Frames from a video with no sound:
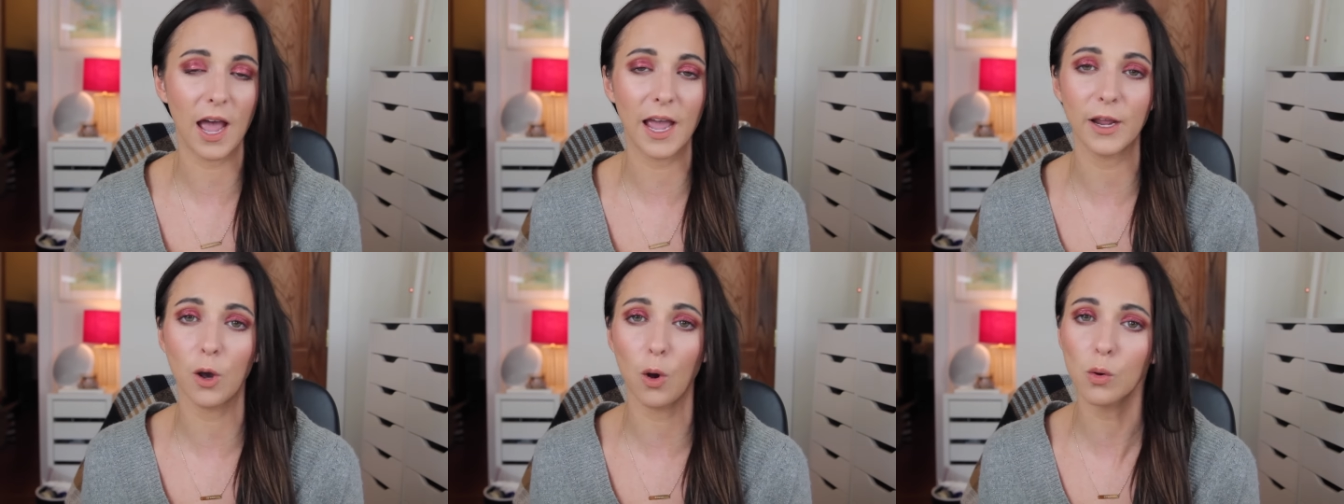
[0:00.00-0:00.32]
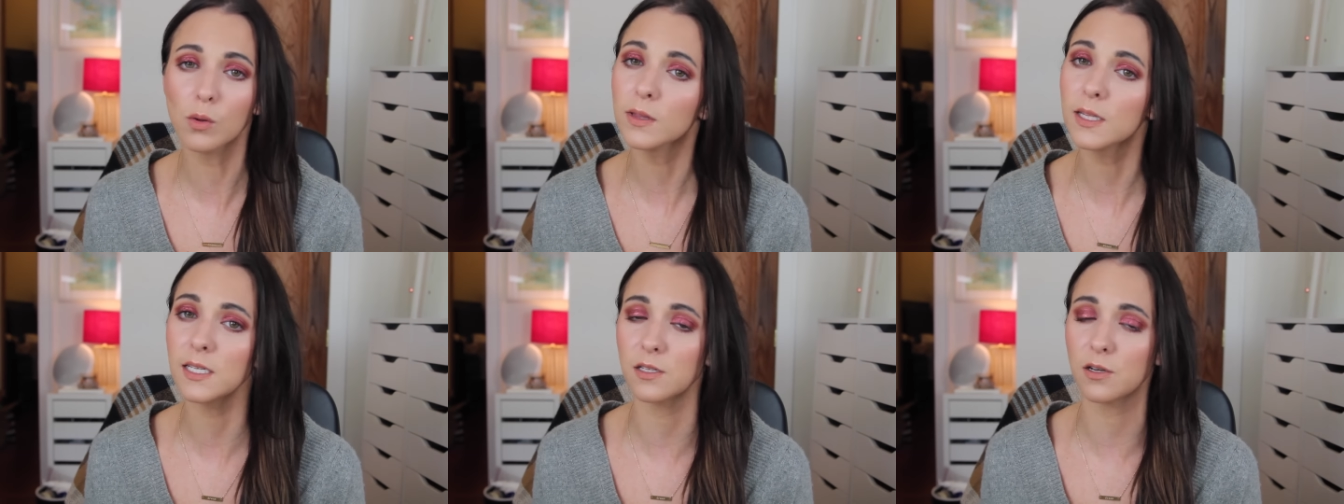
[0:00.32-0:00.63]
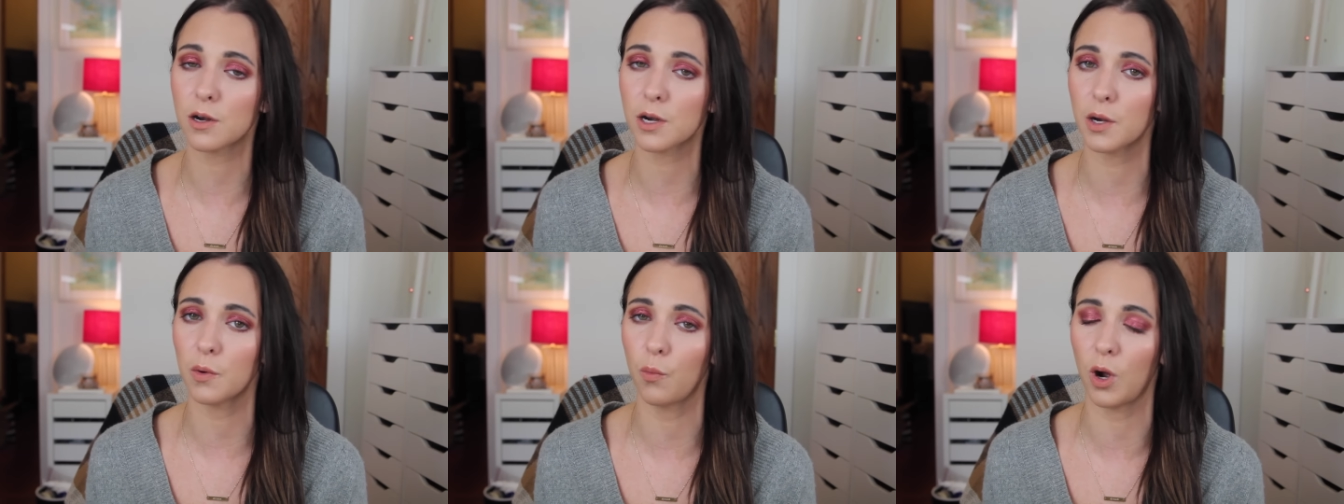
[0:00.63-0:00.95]
I only
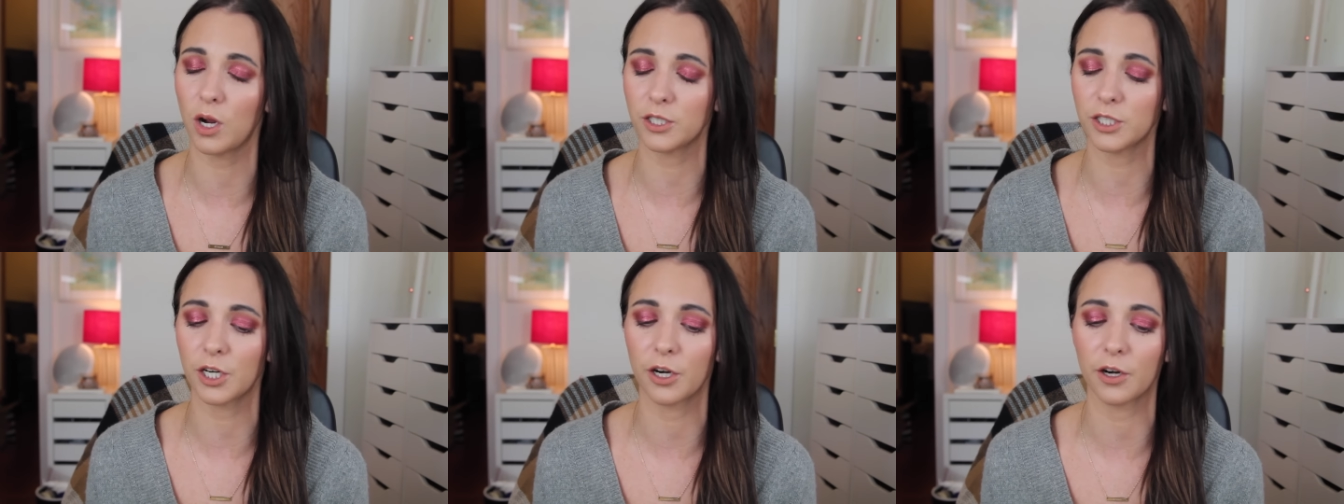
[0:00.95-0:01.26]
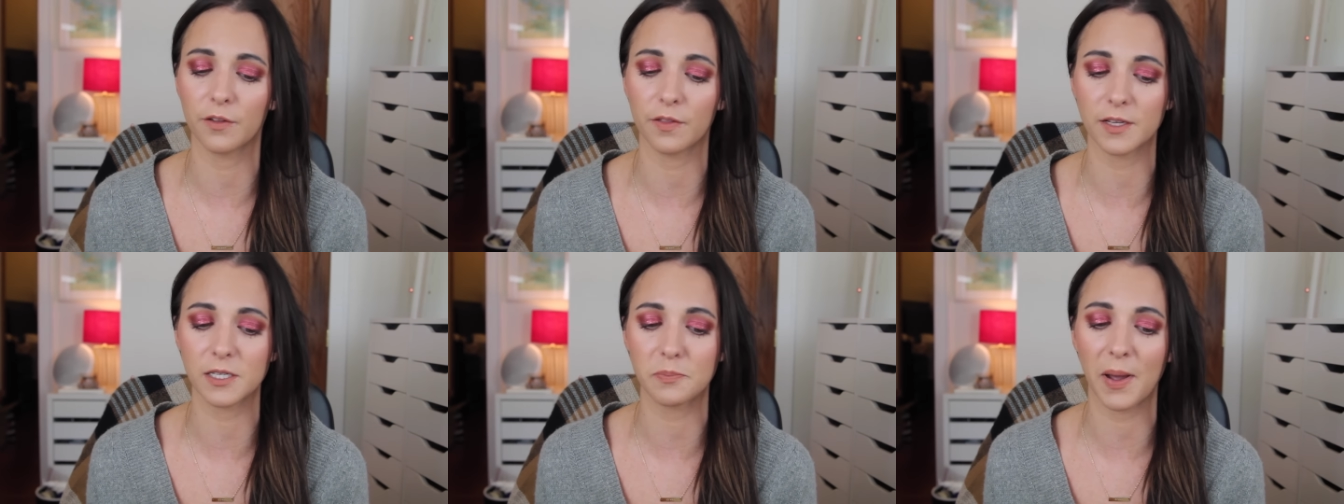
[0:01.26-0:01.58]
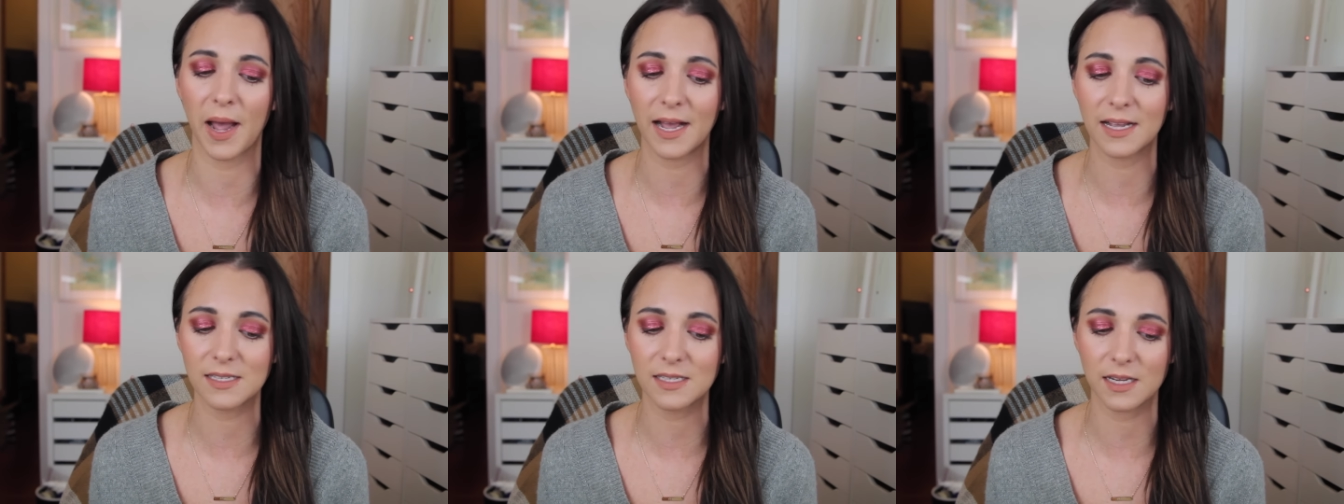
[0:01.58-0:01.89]
started watching her this
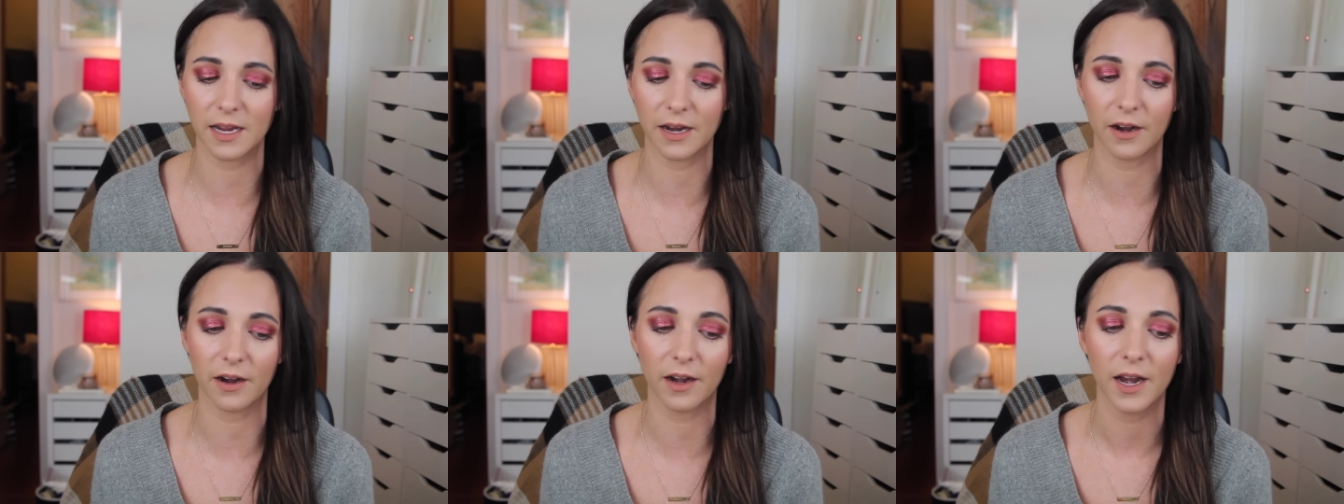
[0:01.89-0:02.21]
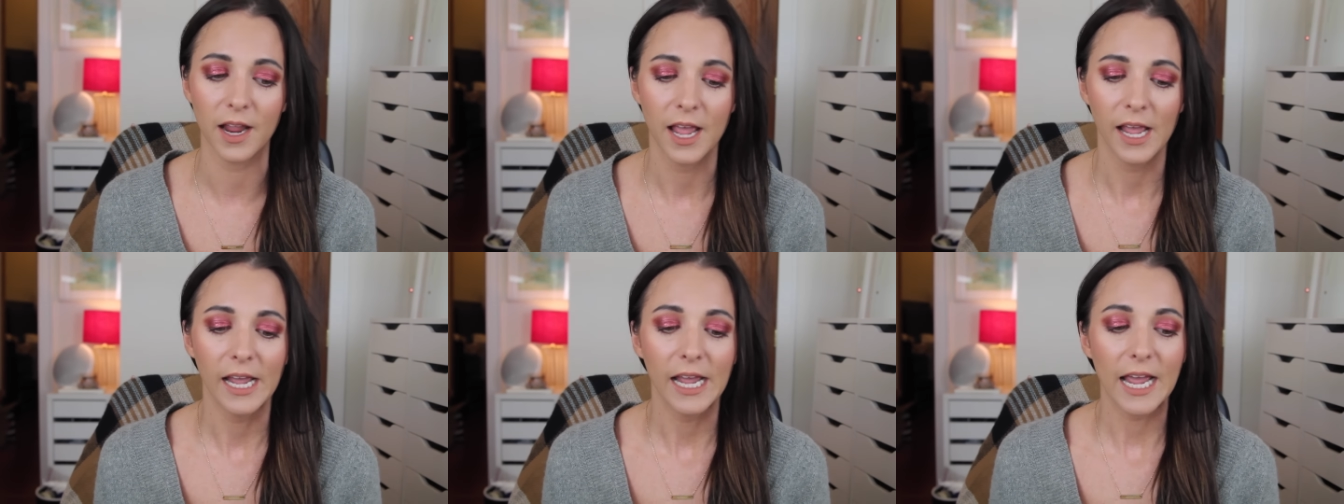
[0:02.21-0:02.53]
past year,